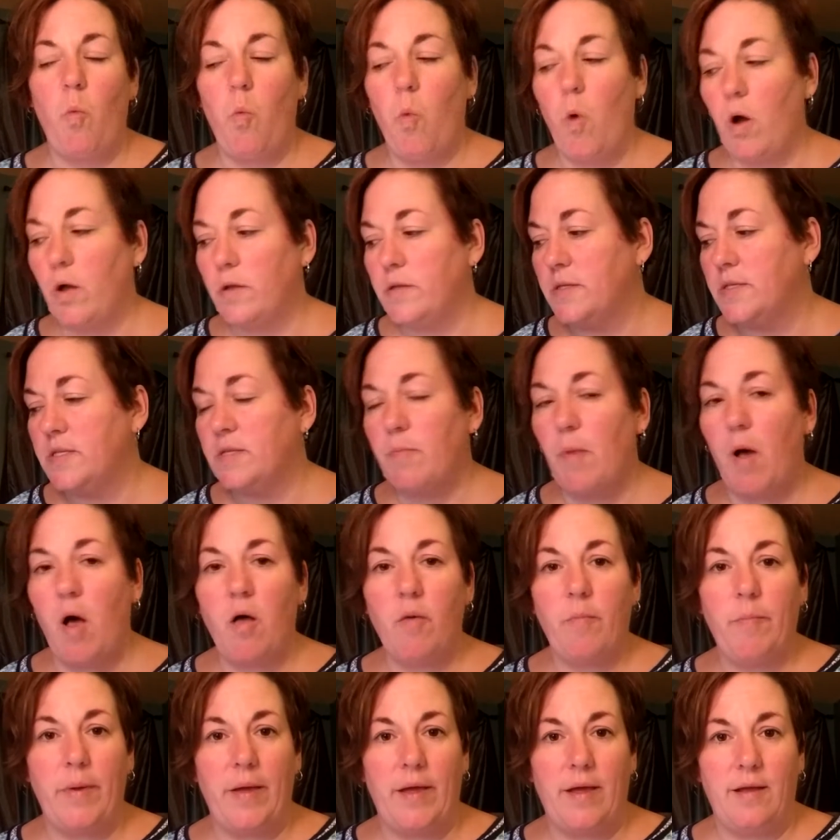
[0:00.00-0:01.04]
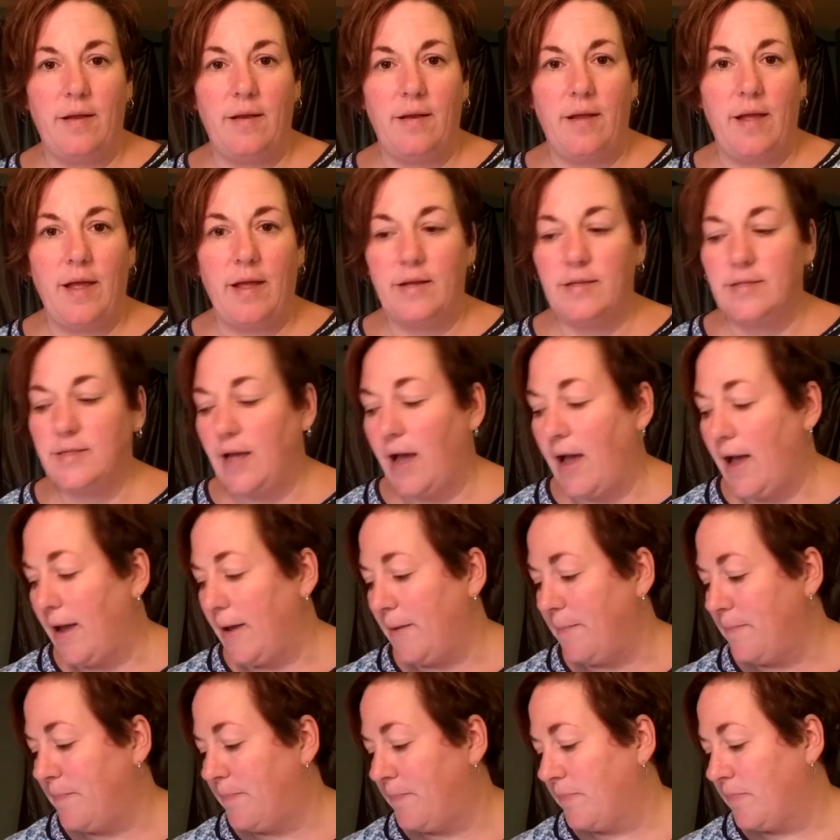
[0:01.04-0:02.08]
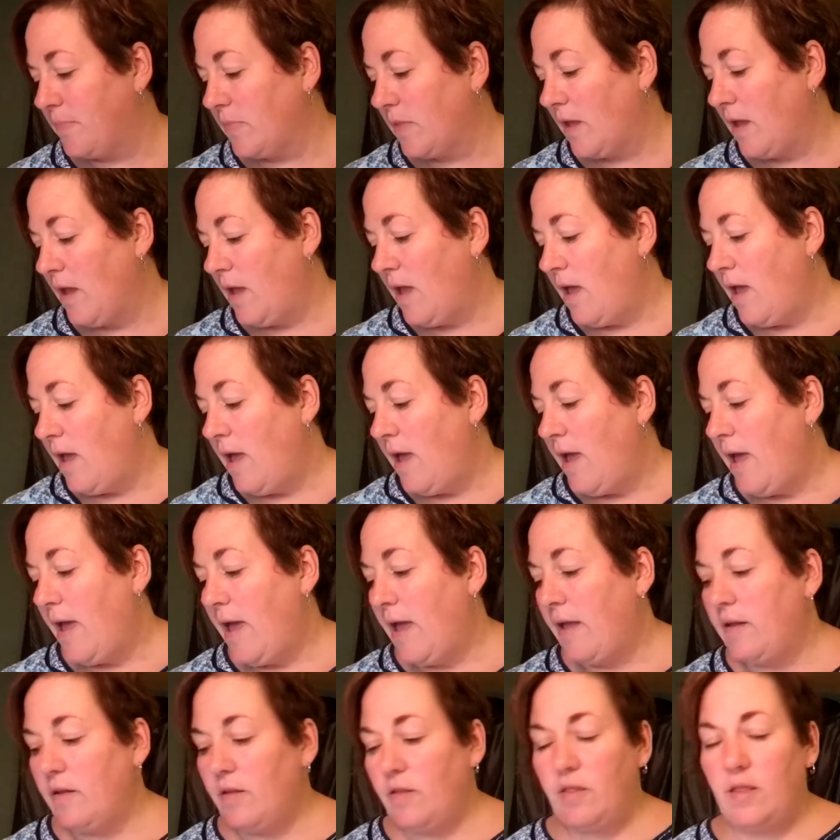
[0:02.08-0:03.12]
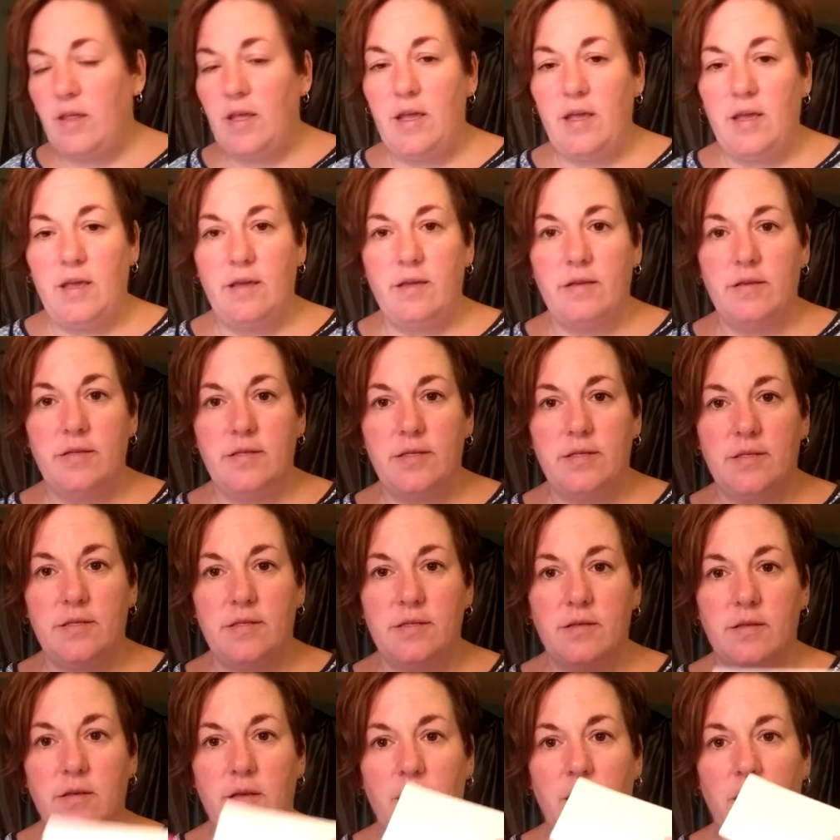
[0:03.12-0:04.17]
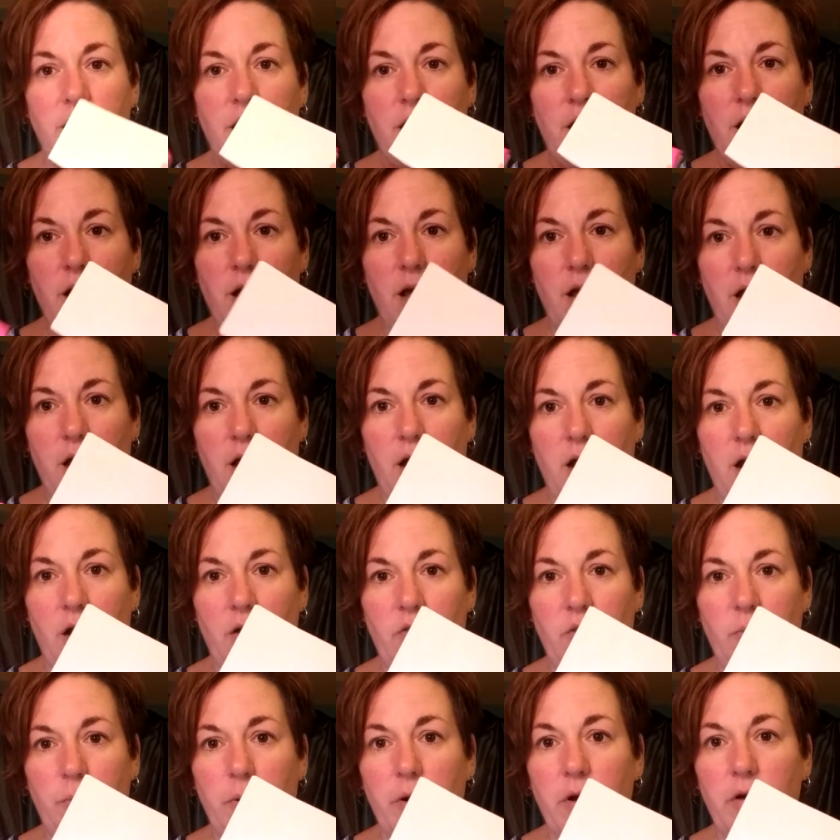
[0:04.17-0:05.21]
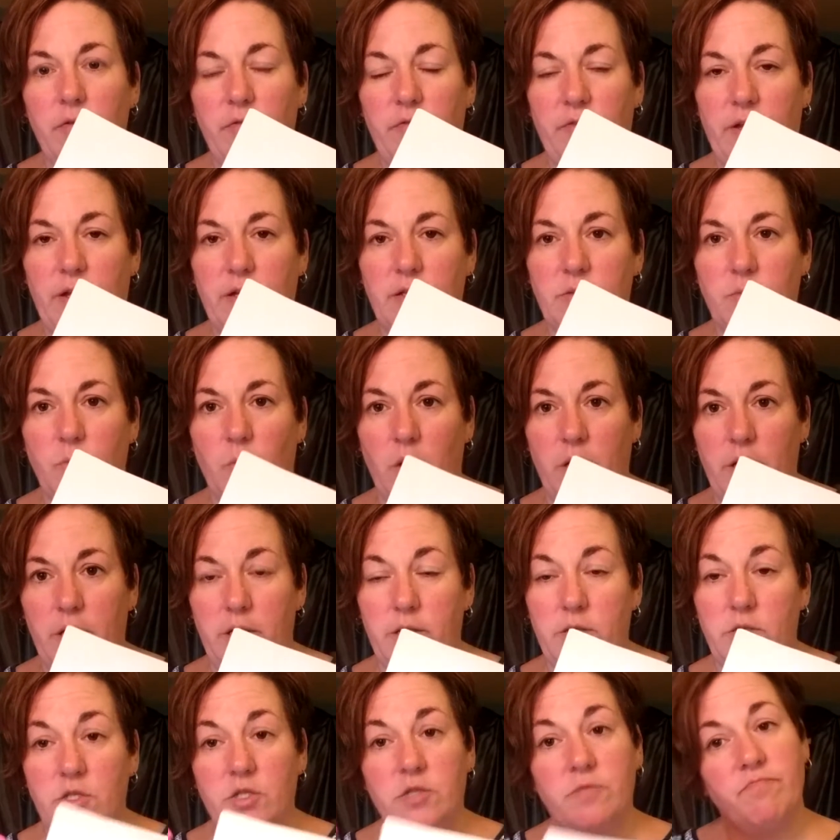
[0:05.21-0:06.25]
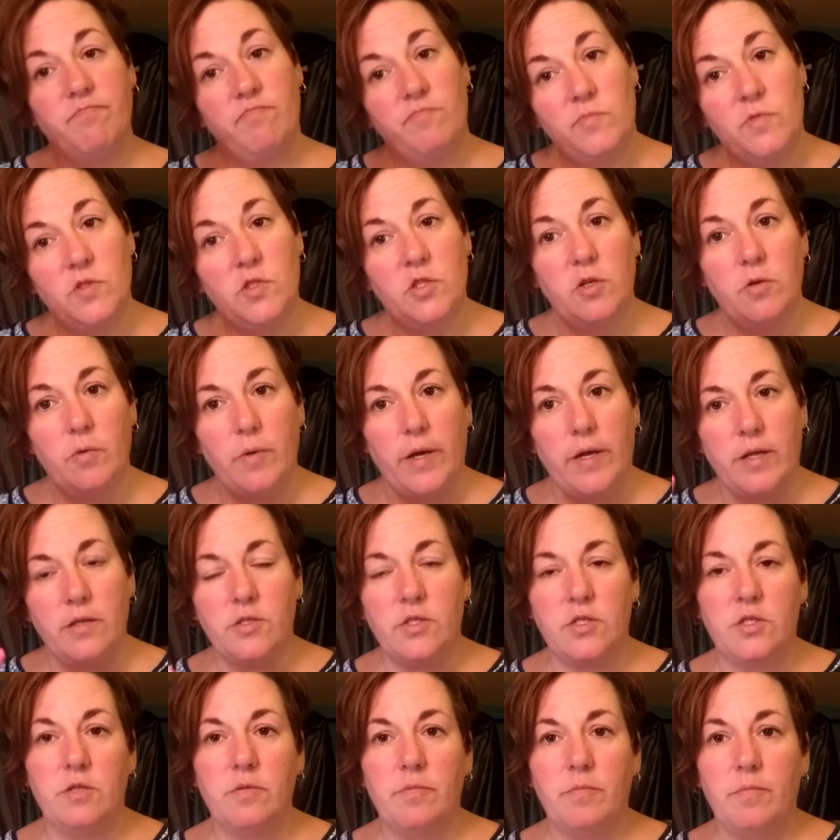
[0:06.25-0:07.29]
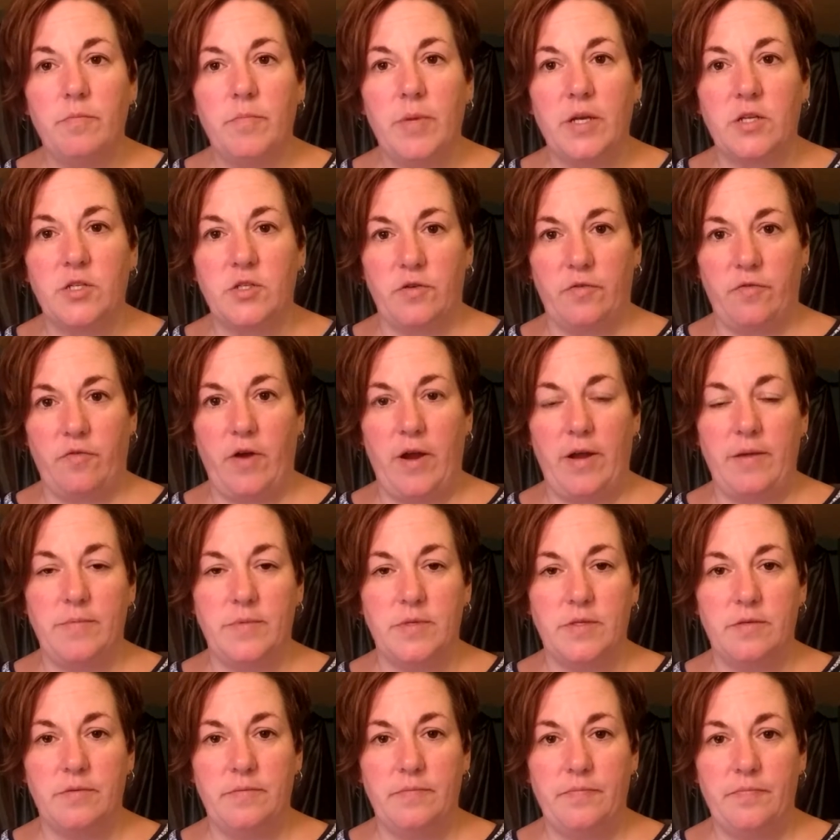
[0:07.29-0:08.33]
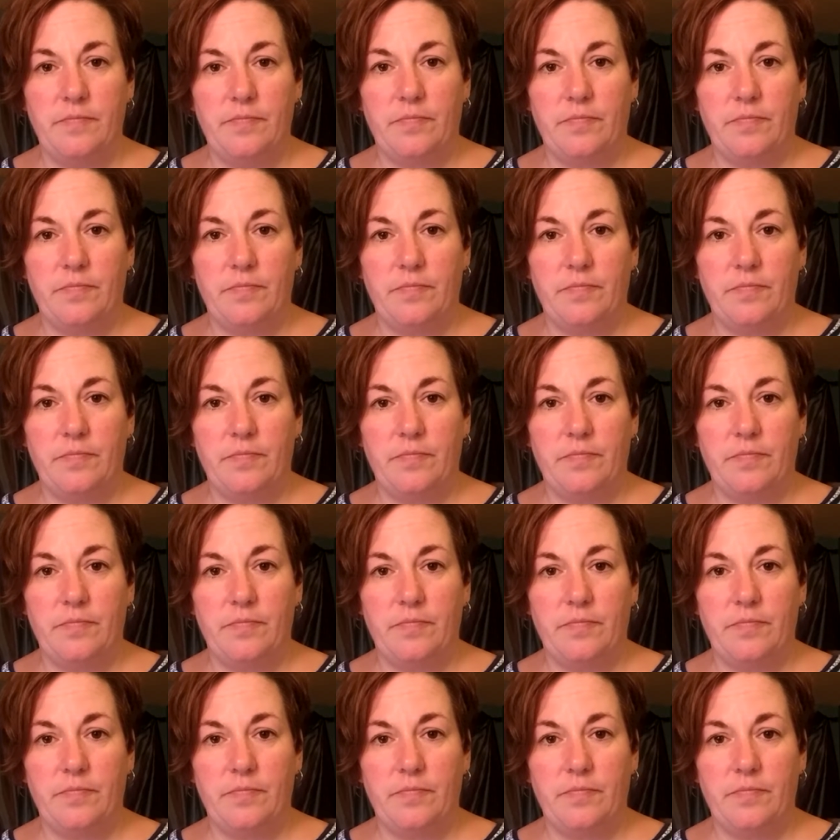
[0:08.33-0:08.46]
one small bit at a time. And these are the perfect 1-inch, 2-inch picture frames.